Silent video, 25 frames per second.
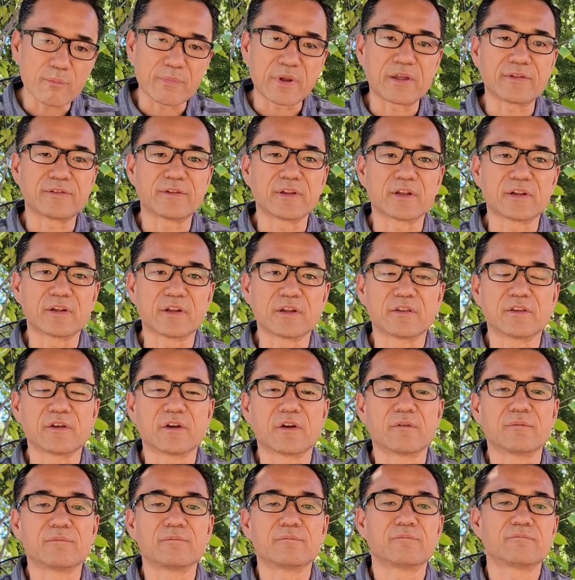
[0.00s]
basically.
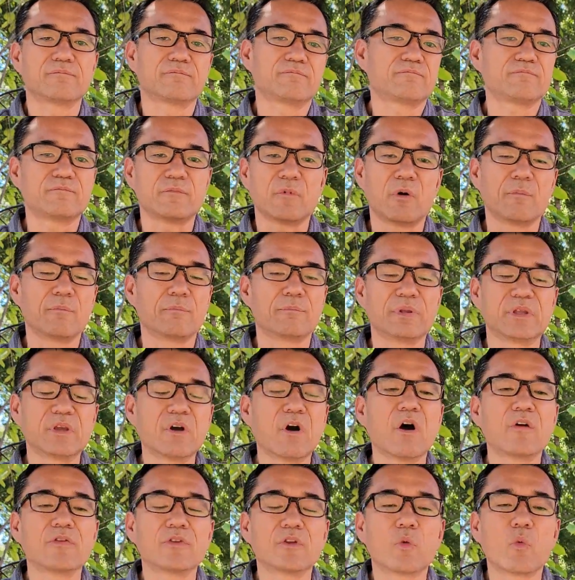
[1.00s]
They're
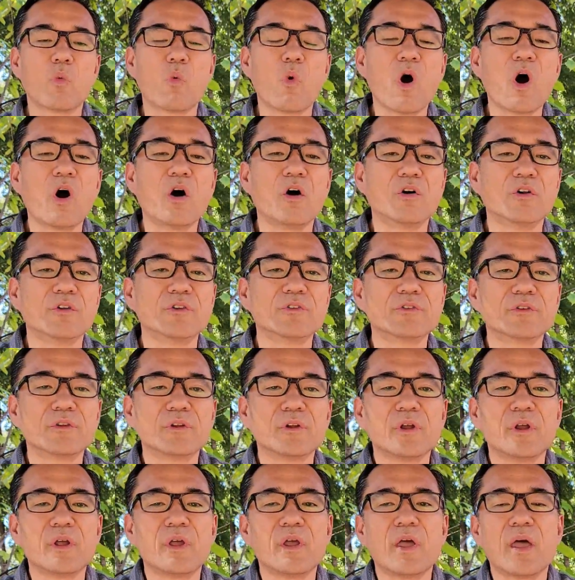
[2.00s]
beyond their walls.
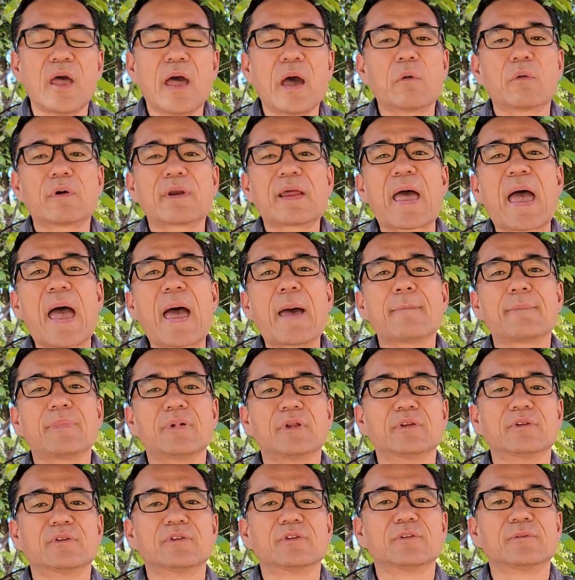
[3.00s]
And what
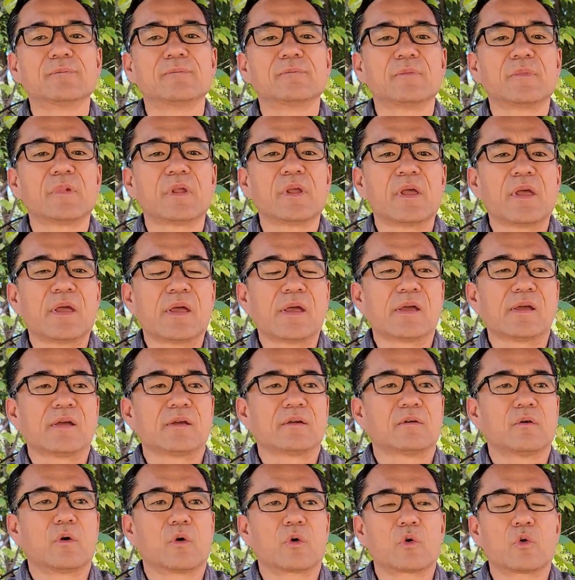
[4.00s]
happens?
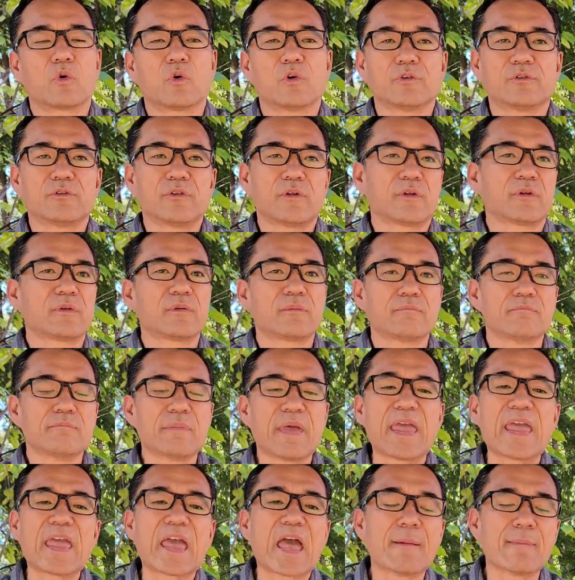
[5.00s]
Of course,
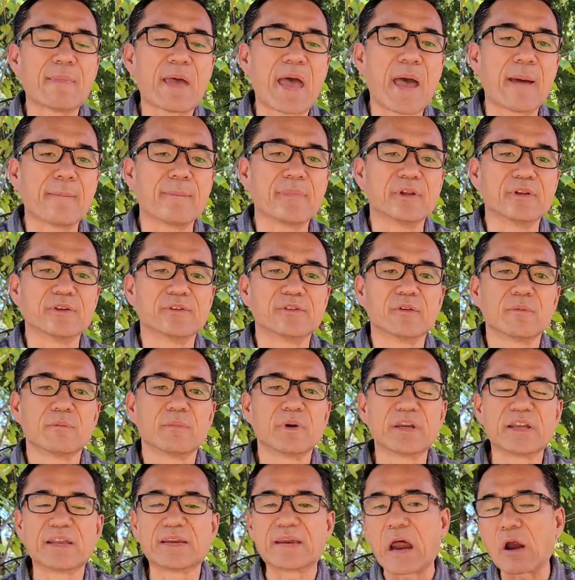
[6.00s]
mayhem happens.
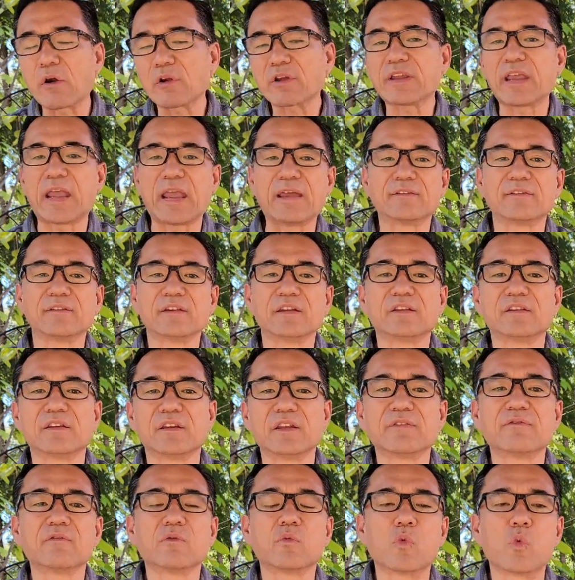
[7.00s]
But in our case, it's
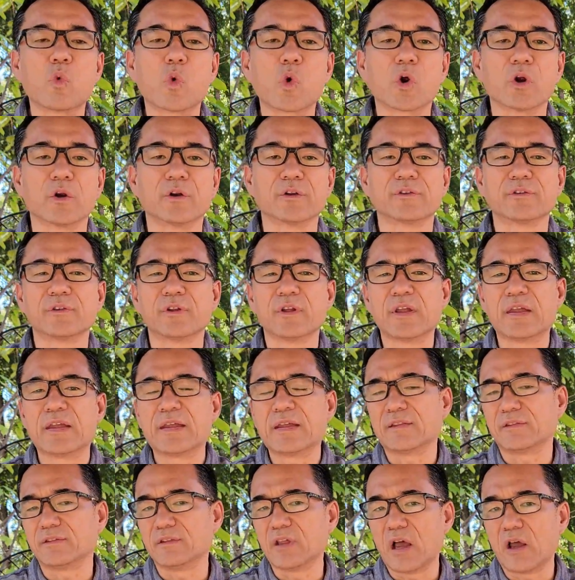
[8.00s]
even worse.
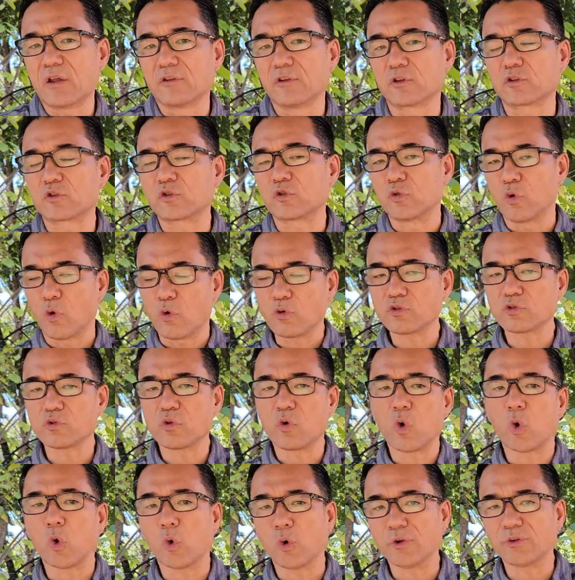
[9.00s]
The Trojan
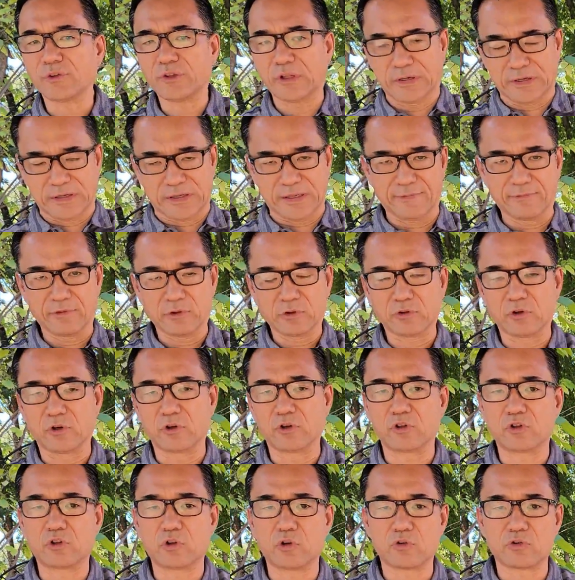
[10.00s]
horse that are given to our
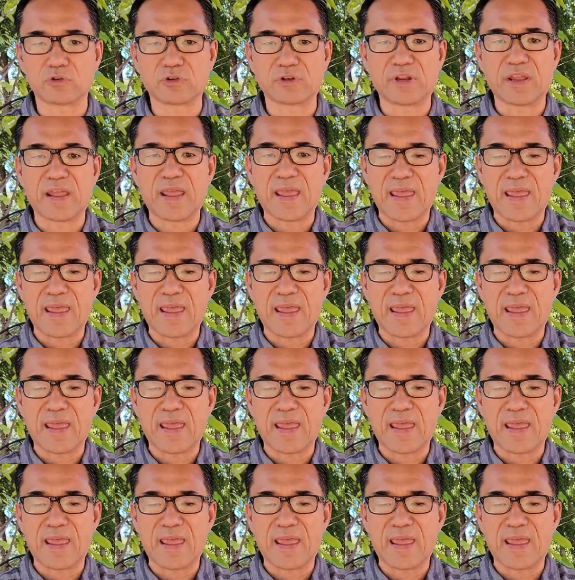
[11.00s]
children